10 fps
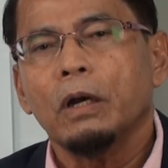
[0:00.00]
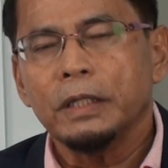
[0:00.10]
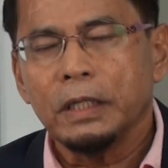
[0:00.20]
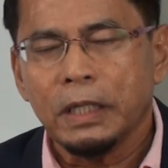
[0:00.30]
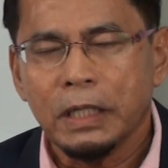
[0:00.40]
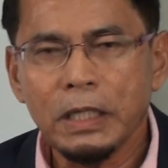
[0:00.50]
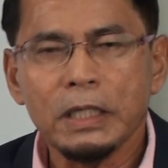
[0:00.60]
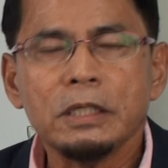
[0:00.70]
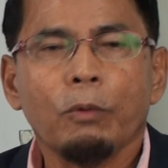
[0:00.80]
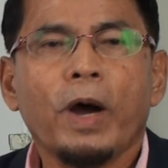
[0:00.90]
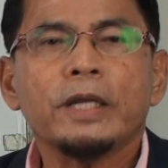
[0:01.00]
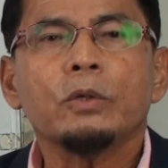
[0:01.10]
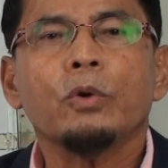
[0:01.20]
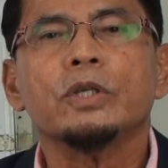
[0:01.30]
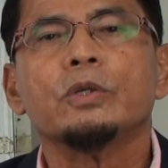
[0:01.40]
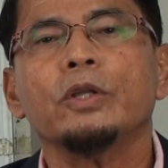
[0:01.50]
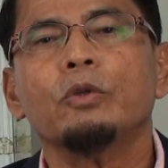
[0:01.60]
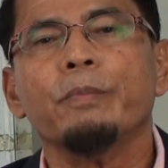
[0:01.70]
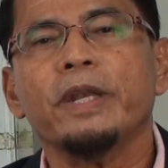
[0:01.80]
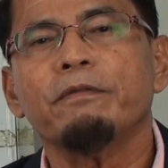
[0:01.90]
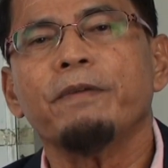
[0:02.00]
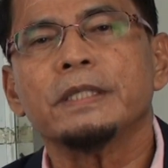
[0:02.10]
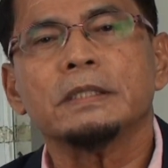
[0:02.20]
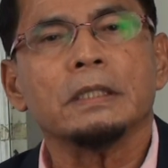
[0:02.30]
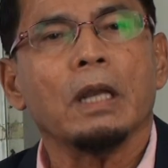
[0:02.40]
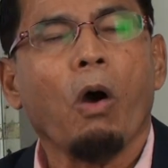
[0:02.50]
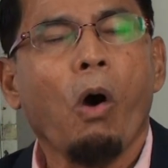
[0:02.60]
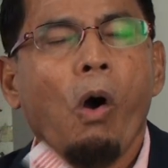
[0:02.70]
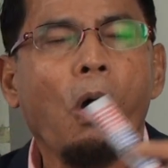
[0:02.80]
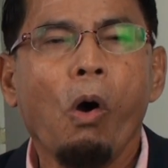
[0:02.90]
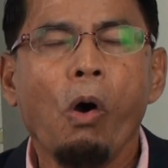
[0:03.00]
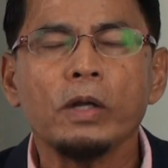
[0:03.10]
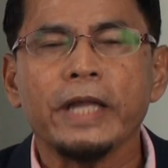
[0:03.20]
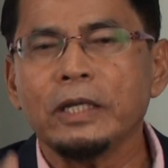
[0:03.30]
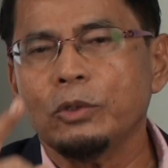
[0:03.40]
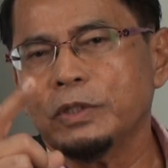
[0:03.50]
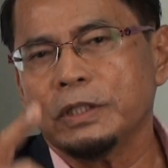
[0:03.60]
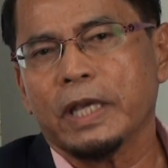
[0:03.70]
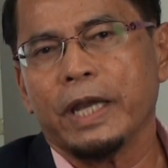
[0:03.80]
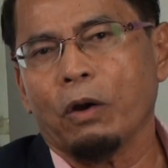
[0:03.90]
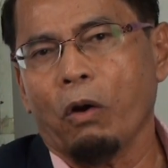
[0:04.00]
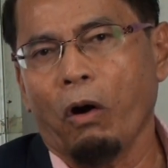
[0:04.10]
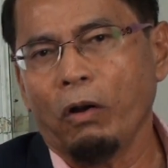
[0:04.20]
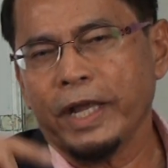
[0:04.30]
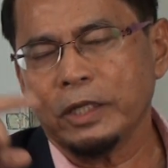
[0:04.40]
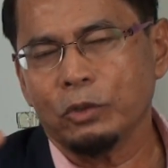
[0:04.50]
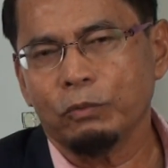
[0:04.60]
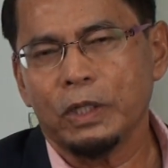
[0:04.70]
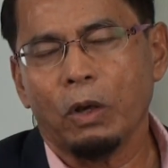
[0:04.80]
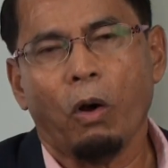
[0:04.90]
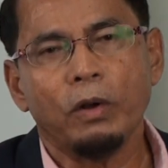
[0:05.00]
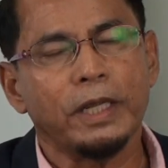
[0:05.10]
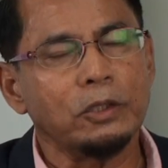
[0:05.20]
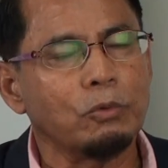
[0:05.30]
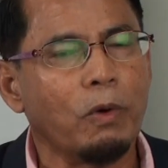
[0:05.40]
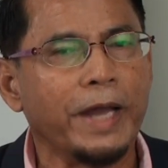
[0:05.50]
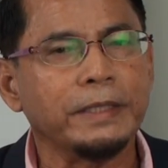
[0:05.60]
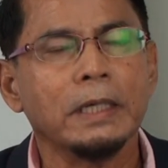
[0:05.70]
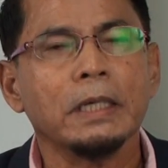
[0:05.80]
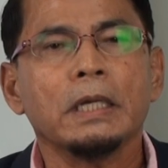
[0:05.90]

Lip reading: He is the one who is going to manifest it, all that you desire, all that you will, all that you want.